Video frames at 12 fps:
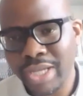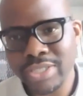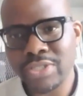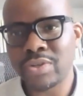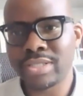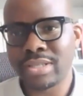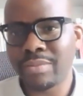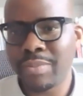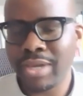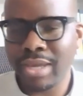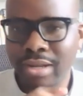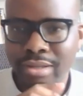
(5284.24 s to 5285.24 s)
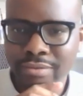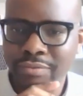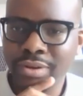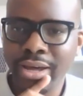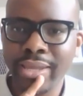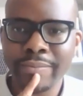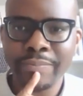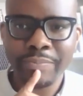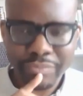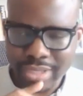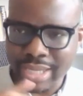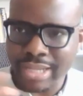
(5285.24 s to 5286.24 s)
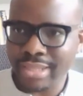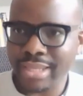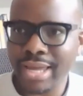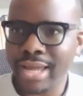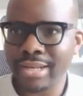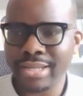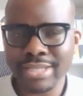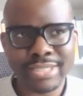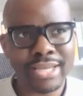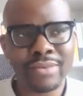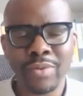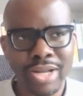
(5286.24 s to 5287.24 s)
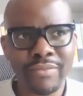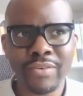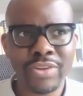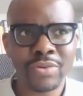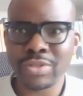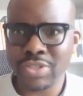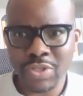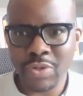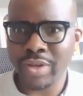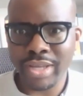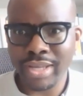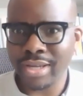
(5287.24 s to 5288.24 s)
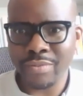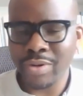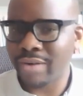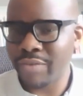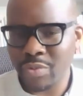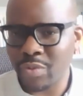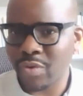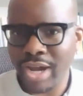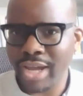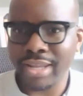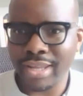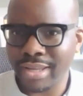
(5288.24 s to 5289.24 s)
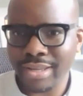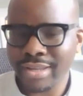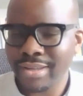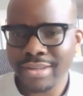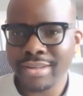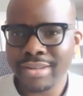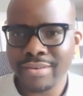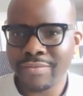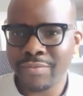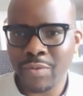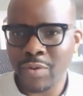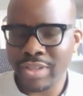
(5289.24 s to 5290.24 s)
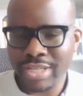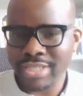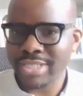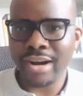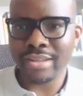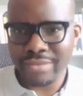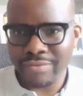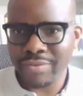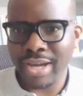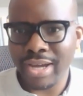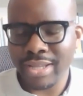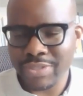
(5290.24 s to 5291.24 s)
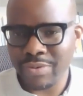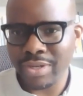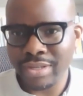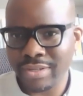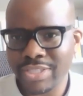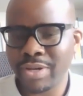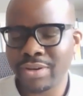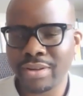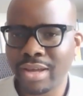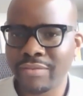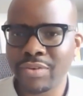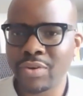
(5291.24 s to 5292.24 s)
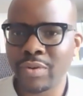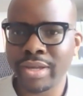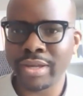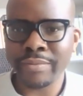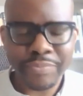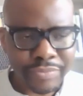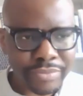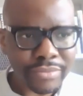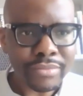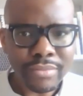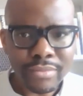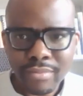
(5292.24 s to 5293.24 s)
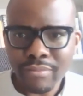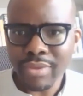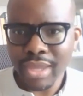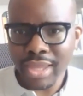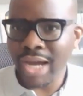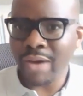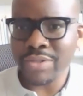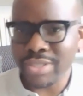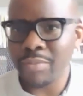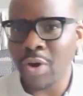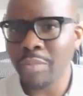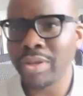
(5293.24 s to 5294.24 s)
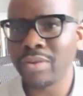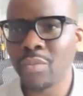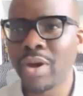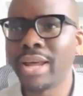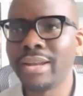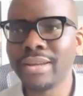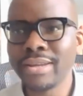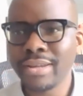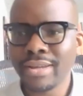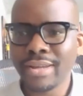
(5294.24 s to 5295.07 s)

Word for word: pleasantries at the beginning of the flight and at the end, he said, whatever you were doing, whatever you were writing for the entirety of the flight, that's what you need to spend your life doing. And that was the moment when